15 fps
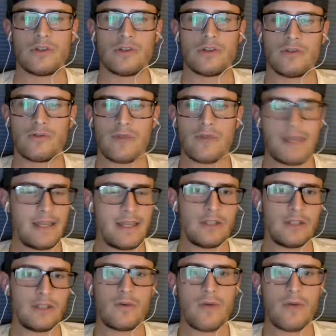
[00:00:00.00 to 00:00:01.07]

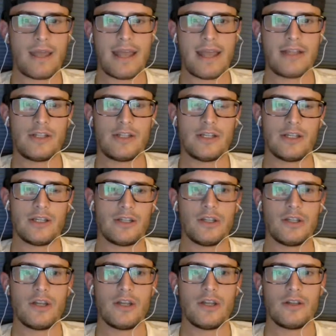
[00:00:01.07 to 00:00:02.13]
screens, quick hitches,
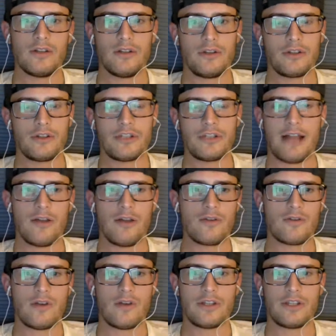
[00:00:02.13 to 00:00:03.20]
little shallow
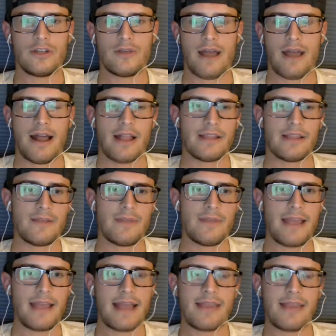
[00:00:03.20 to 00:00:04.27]
crossing routes. I mean,
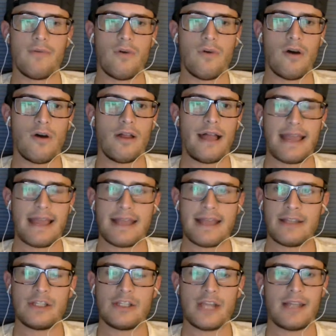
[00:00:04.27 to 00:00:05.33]
get the ball
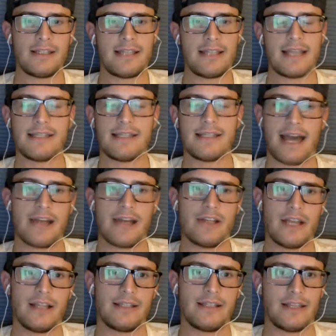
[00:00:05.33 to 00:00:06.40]
into Jalen's hands and out of
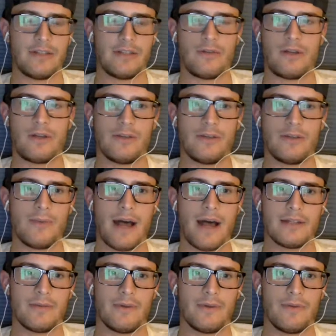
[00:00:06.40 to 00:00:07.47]
Jalen's hands as quickly as
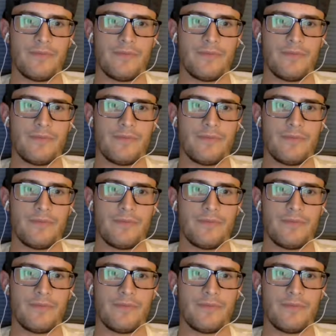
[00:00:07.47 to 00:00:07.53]
possible.